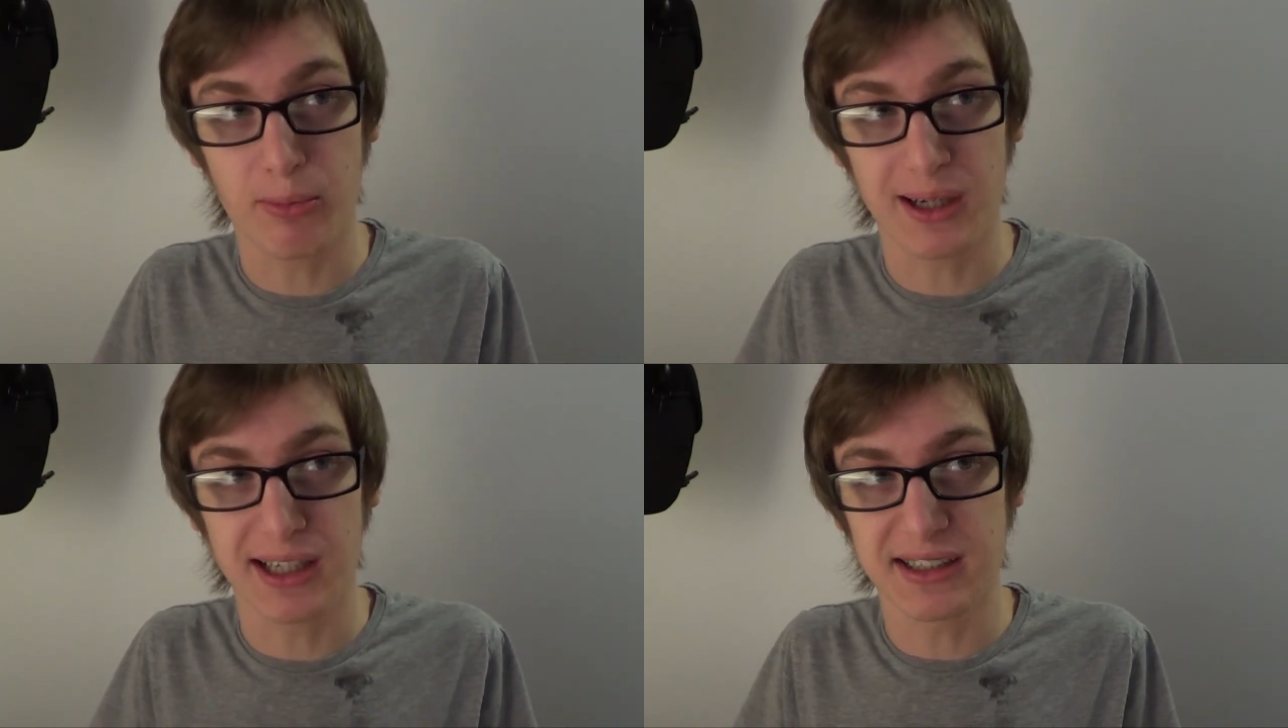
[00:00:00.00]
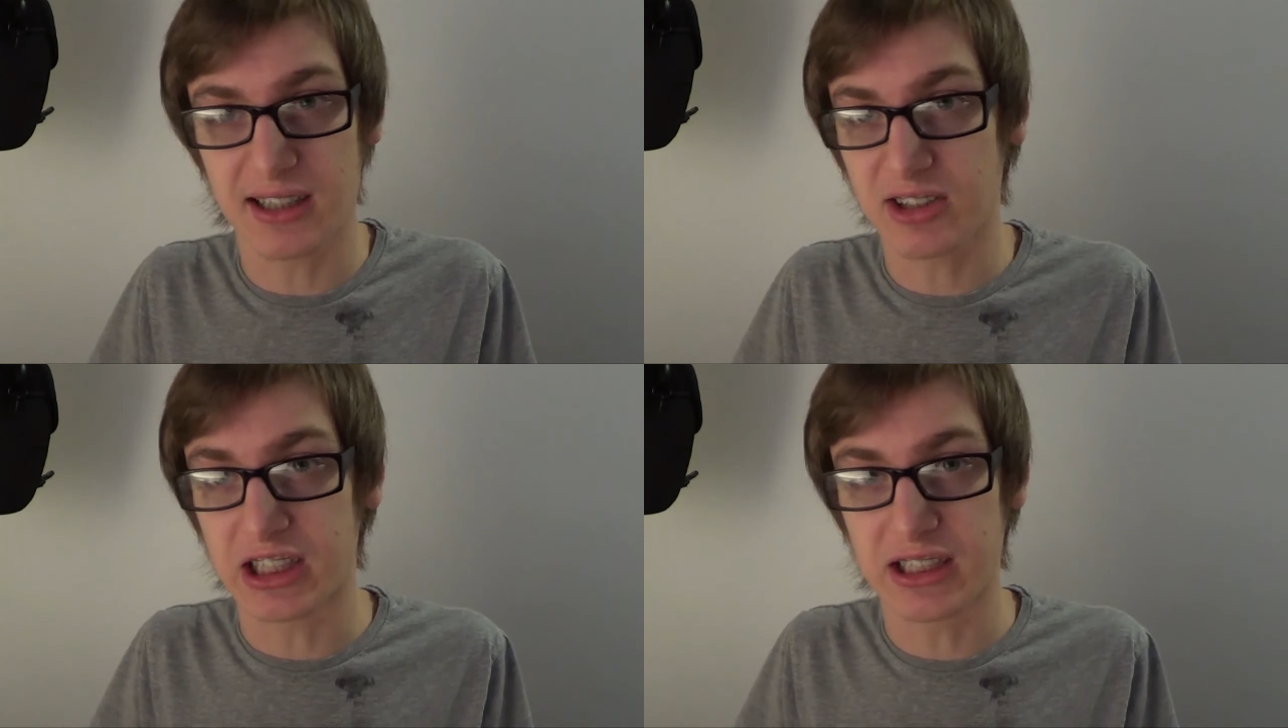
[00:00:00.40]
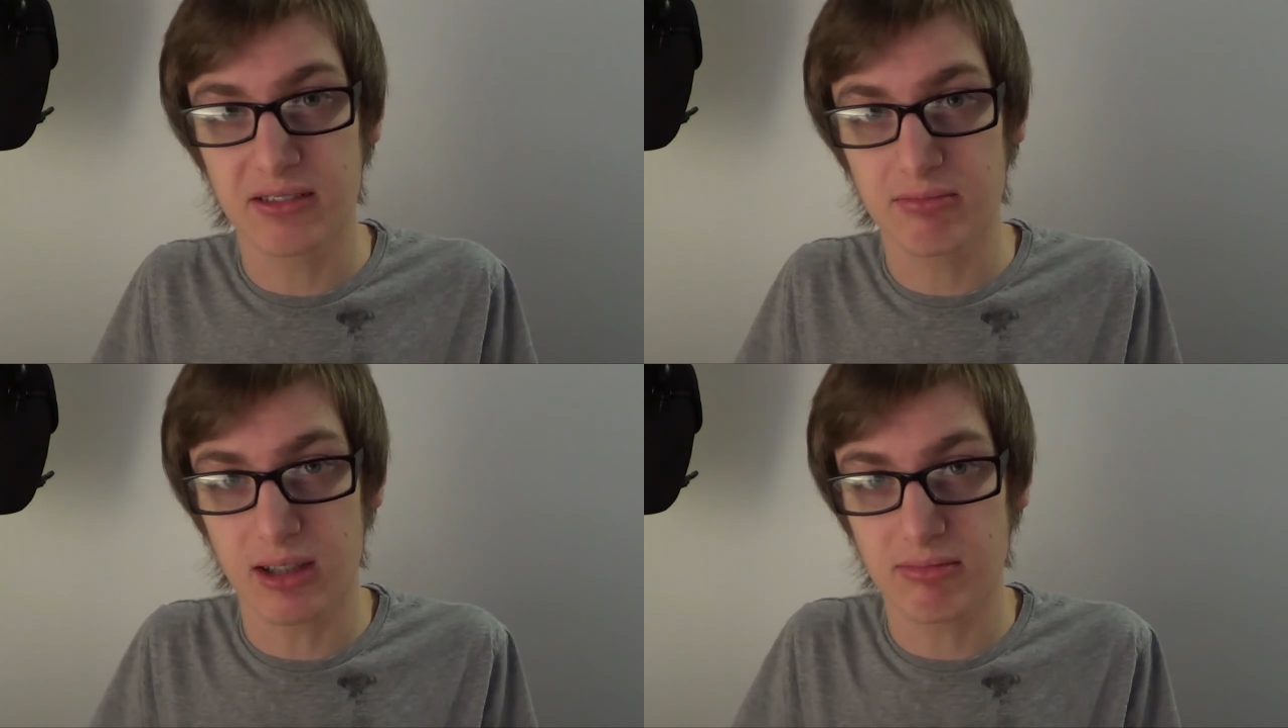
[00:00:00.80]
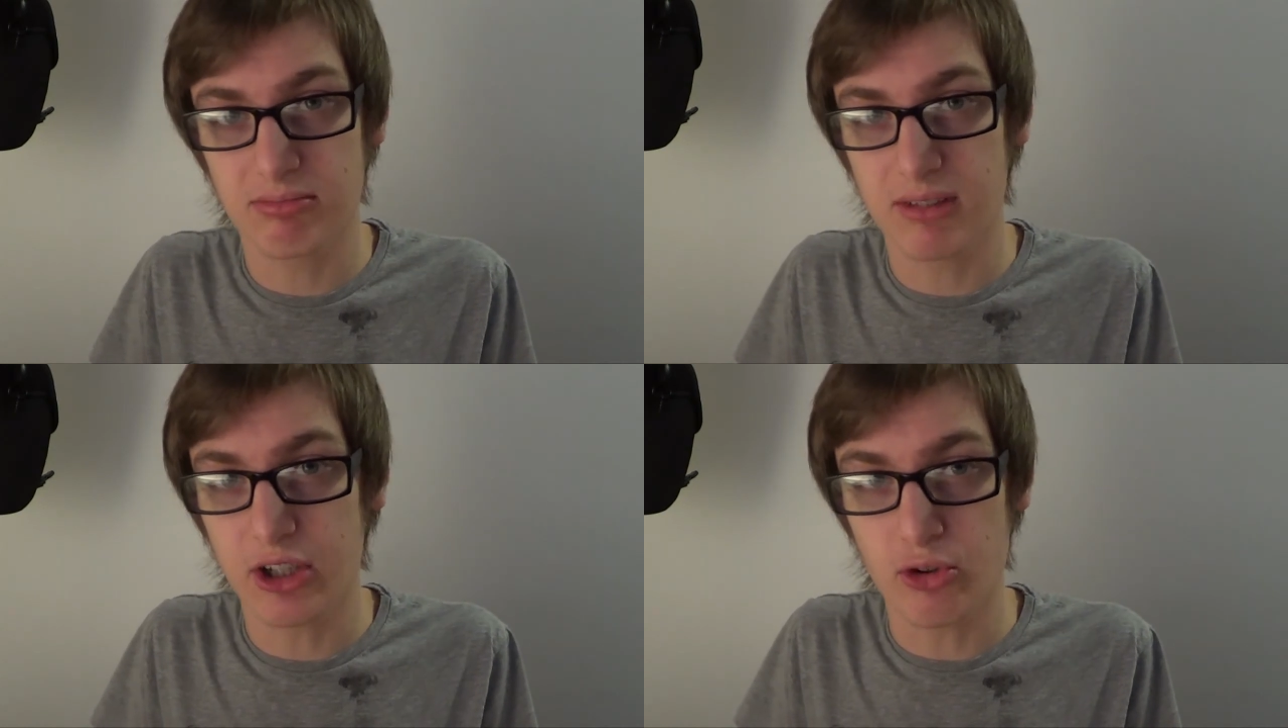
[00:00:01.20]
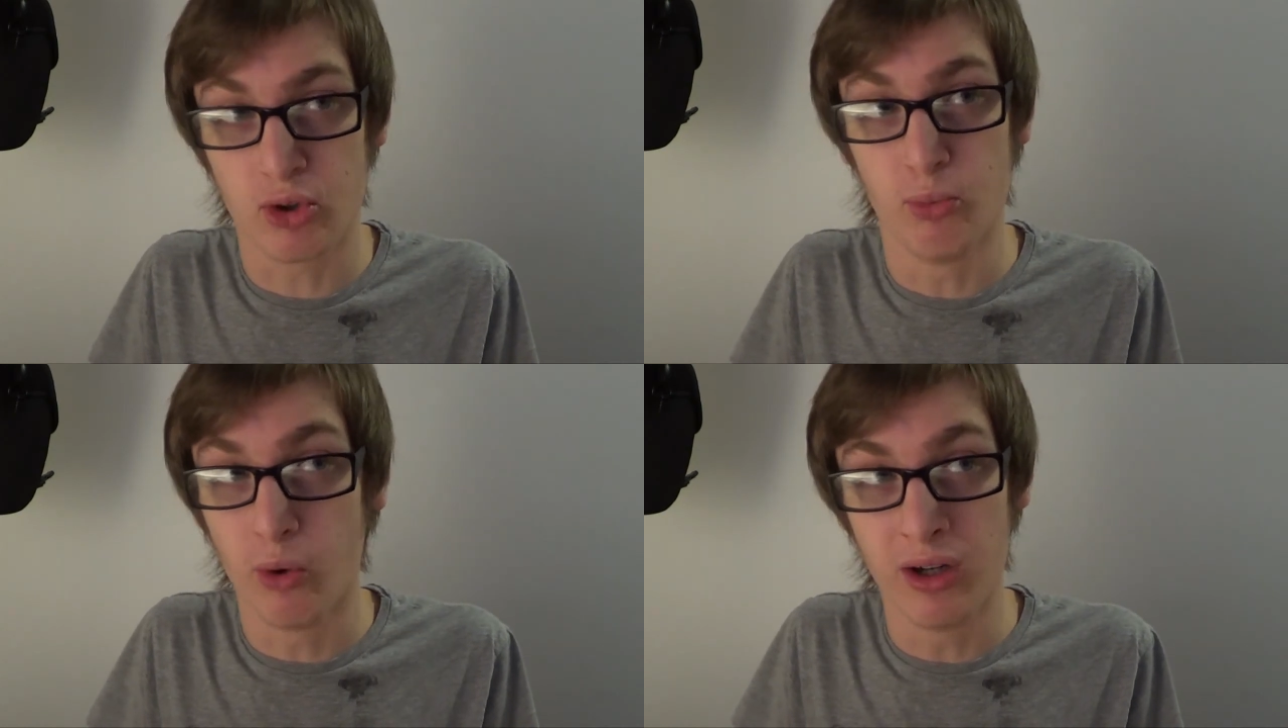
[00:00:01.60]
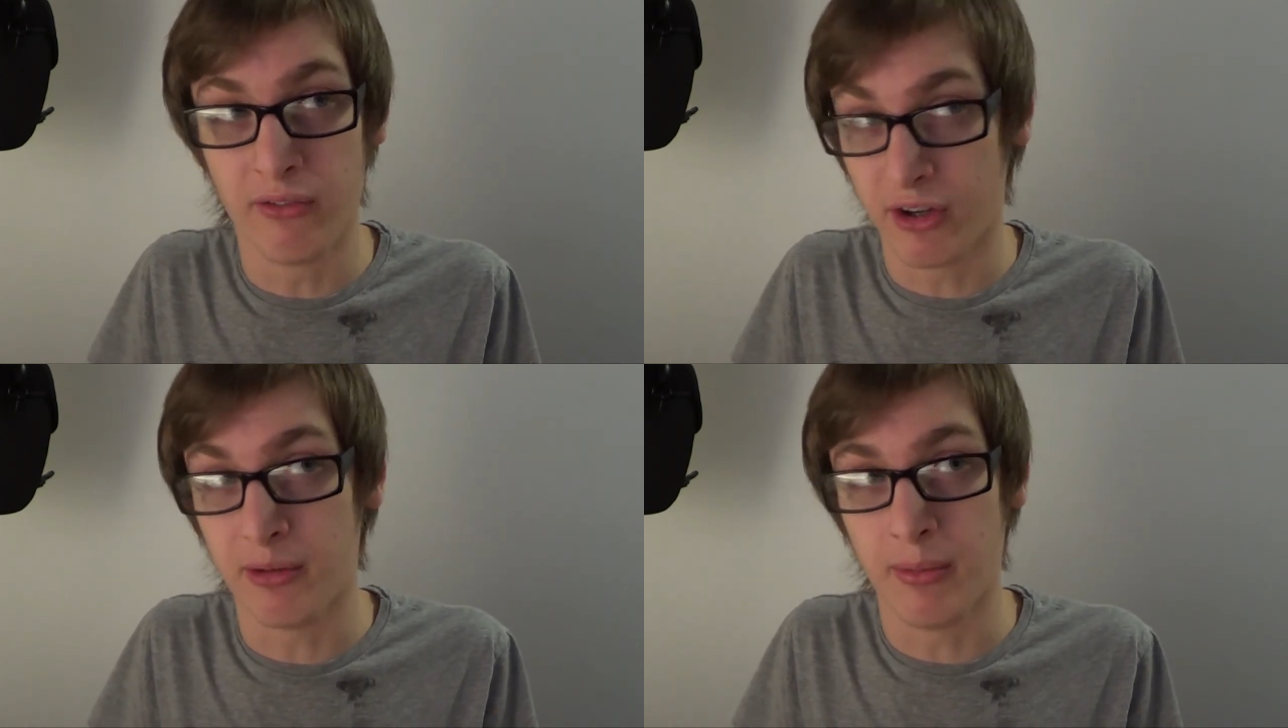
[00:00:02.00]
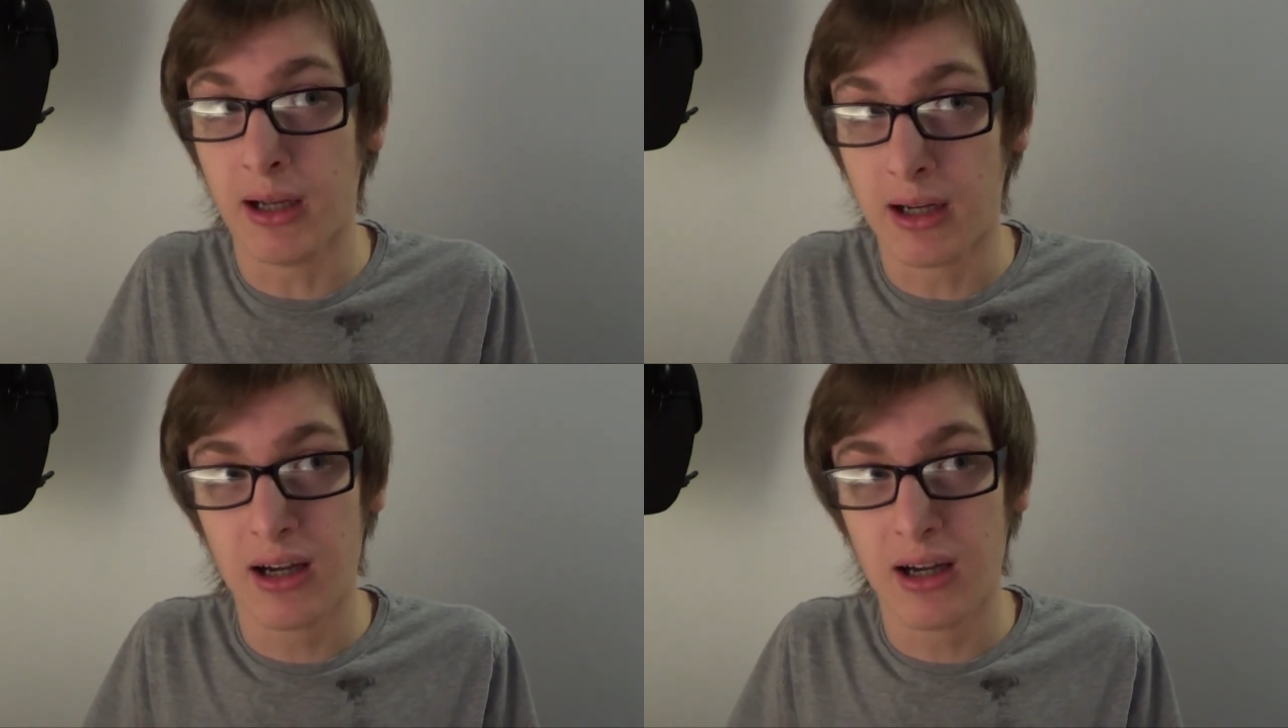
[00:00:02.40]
because you wouldn't have heard me